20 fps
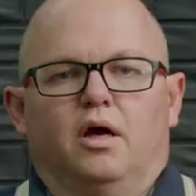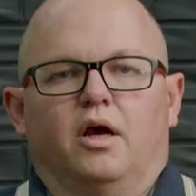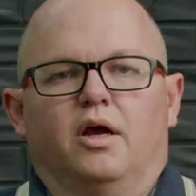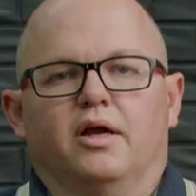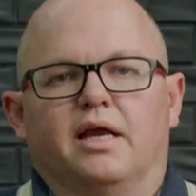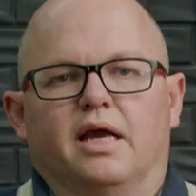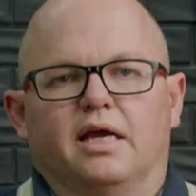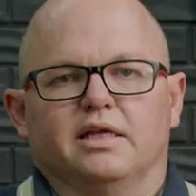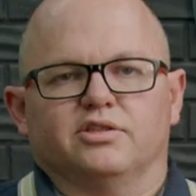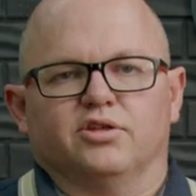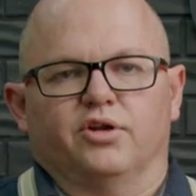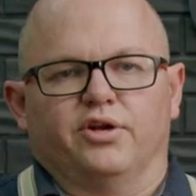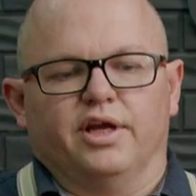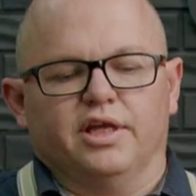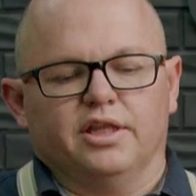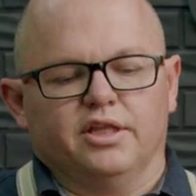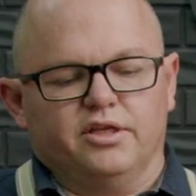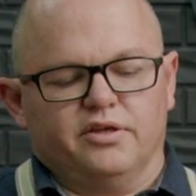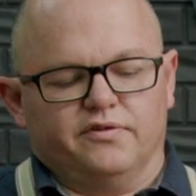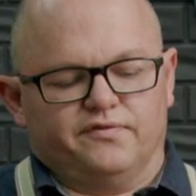Okay, so
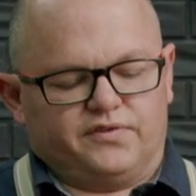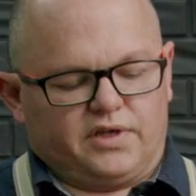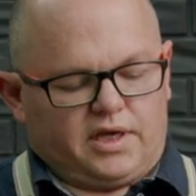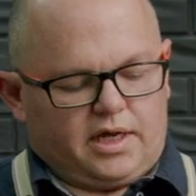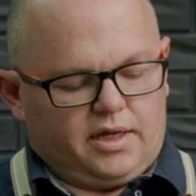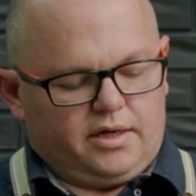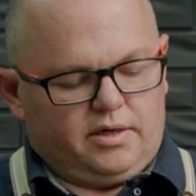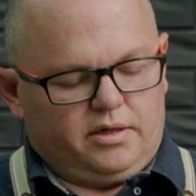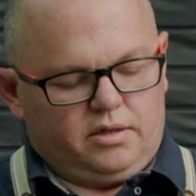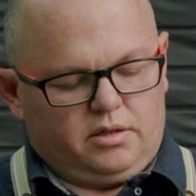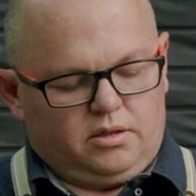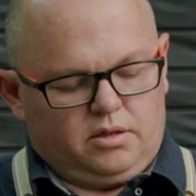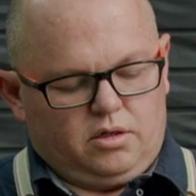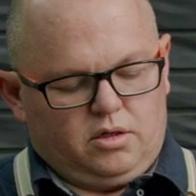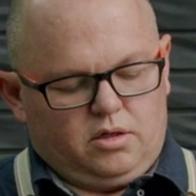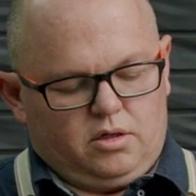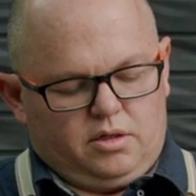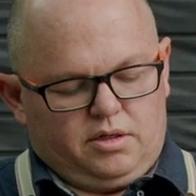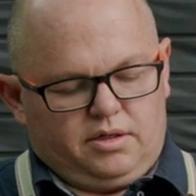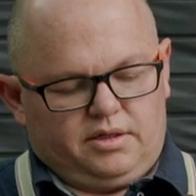now that you've done
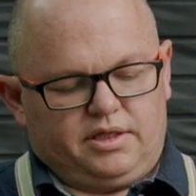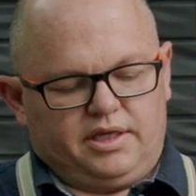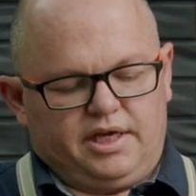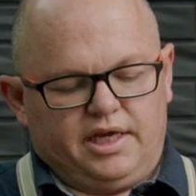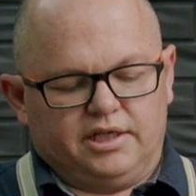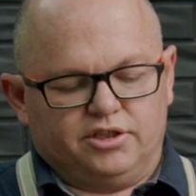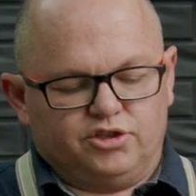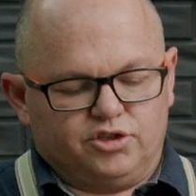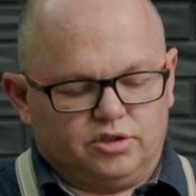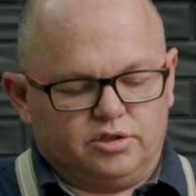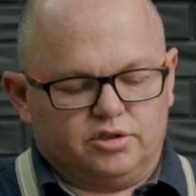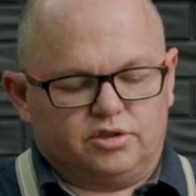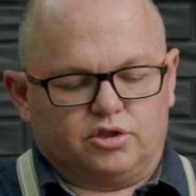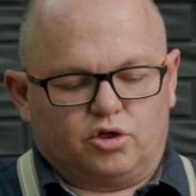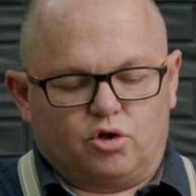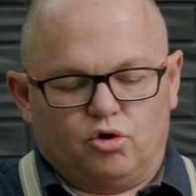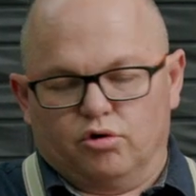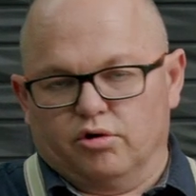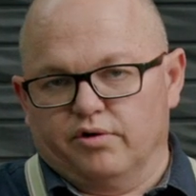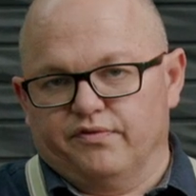the edges, the
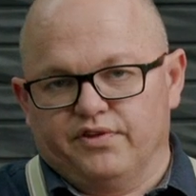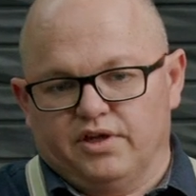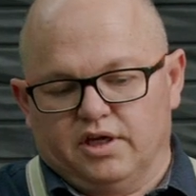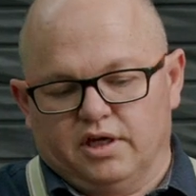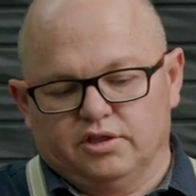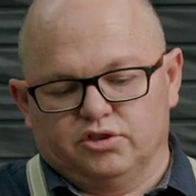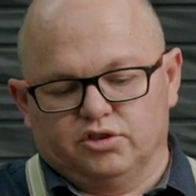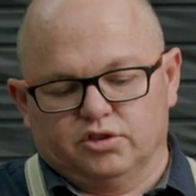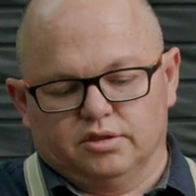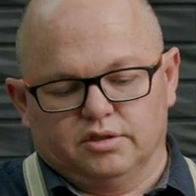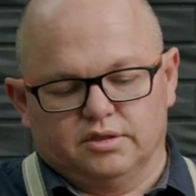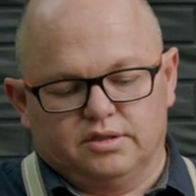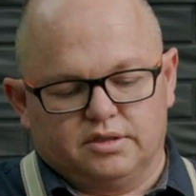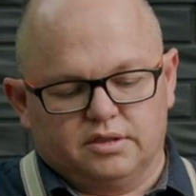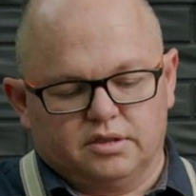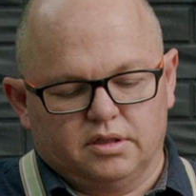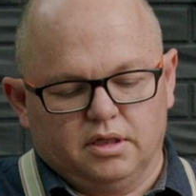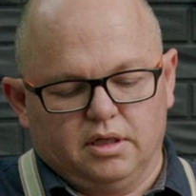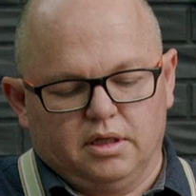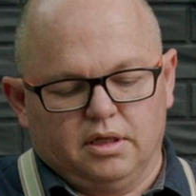corner of the
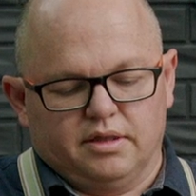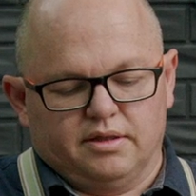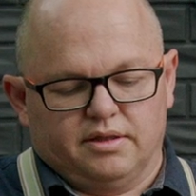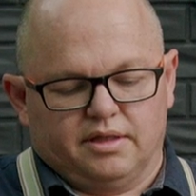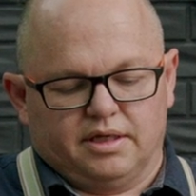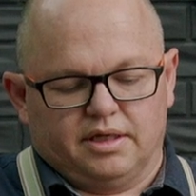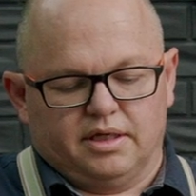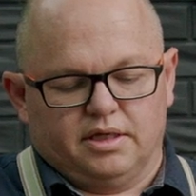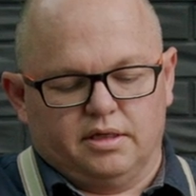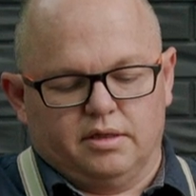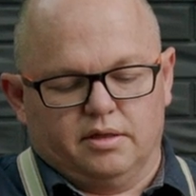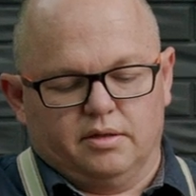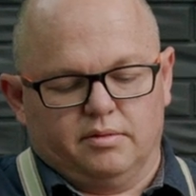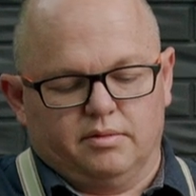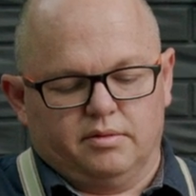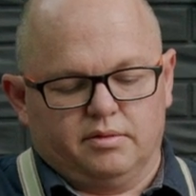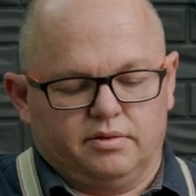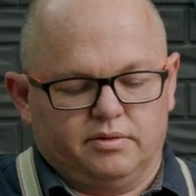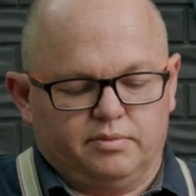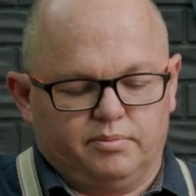edges, the
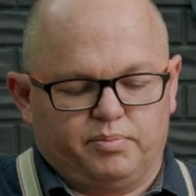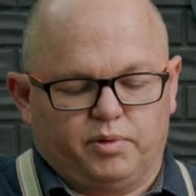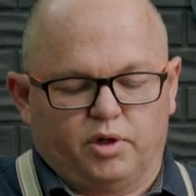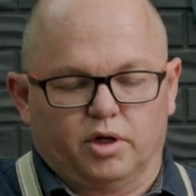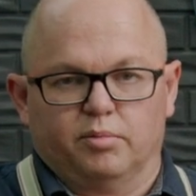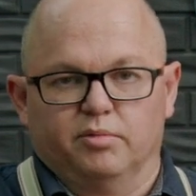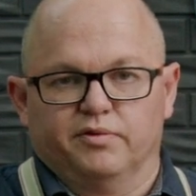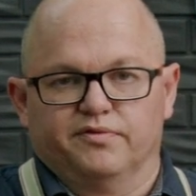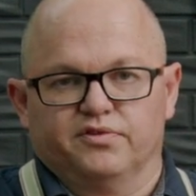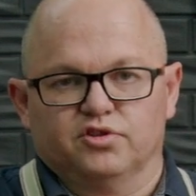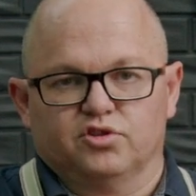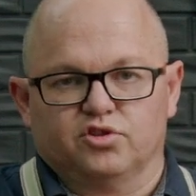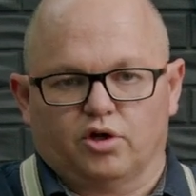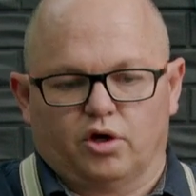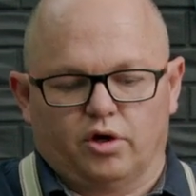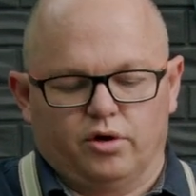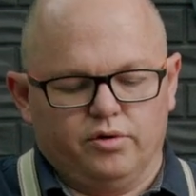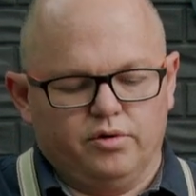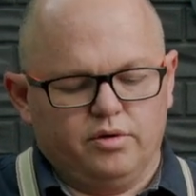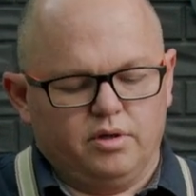bottom of the
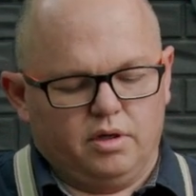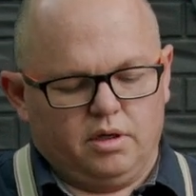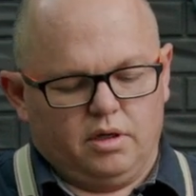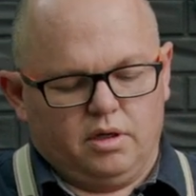toe,